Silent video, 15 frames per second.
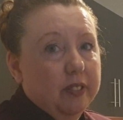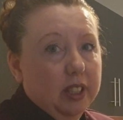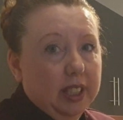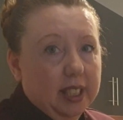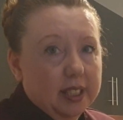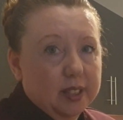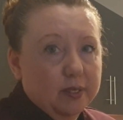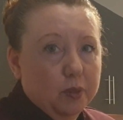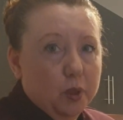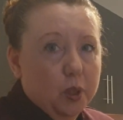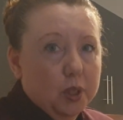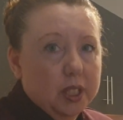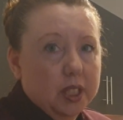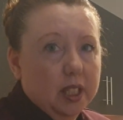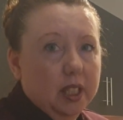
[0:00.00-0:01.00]
her a glass of
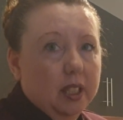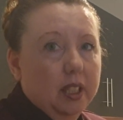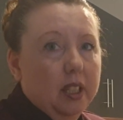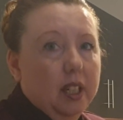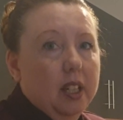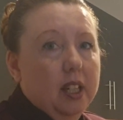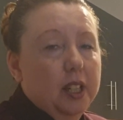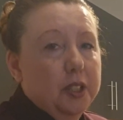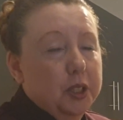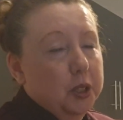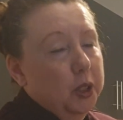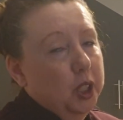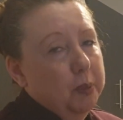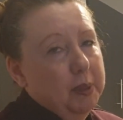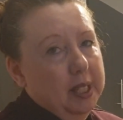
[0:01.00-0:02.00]
water and
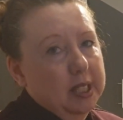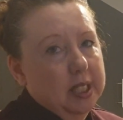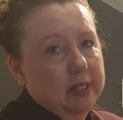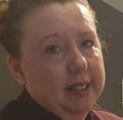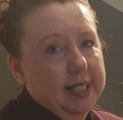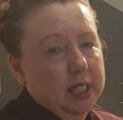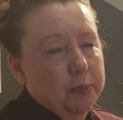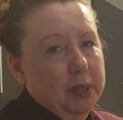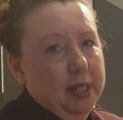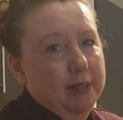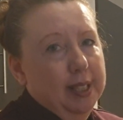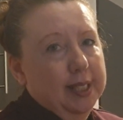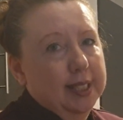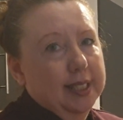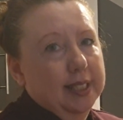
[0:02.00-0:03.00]
talk about her
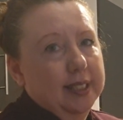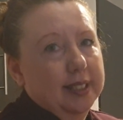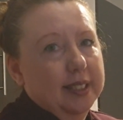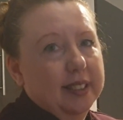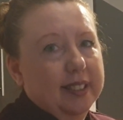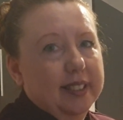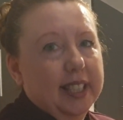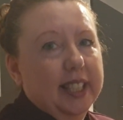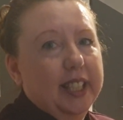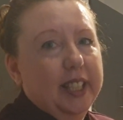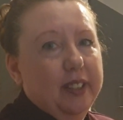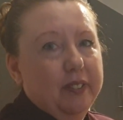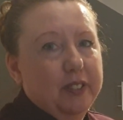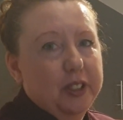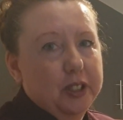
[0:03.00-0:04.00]
experiences. Thank
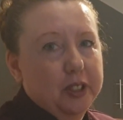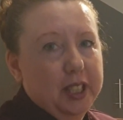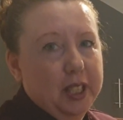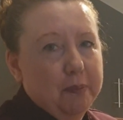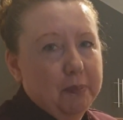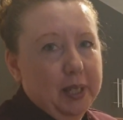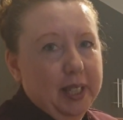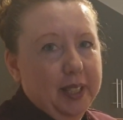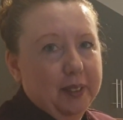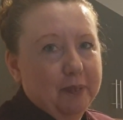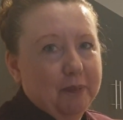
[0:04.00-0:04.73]
you for joining me.